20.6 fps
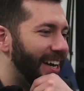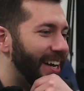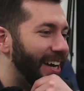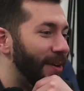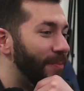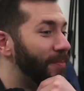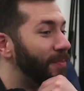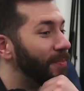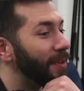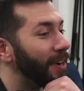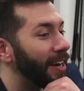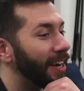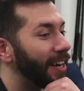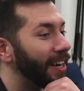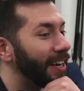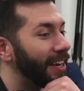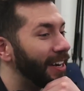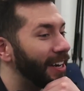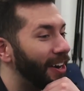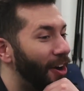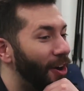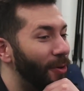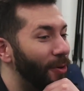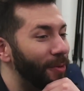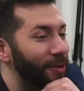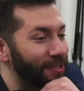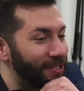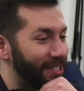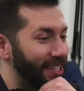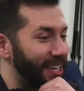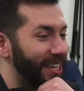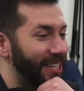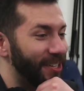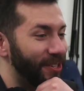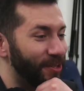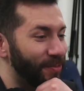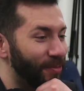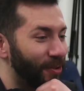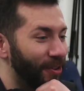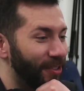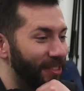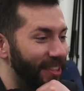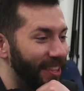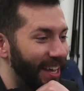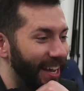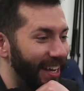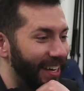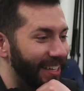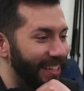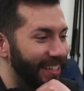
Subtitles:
I'm almost 10 years more than that.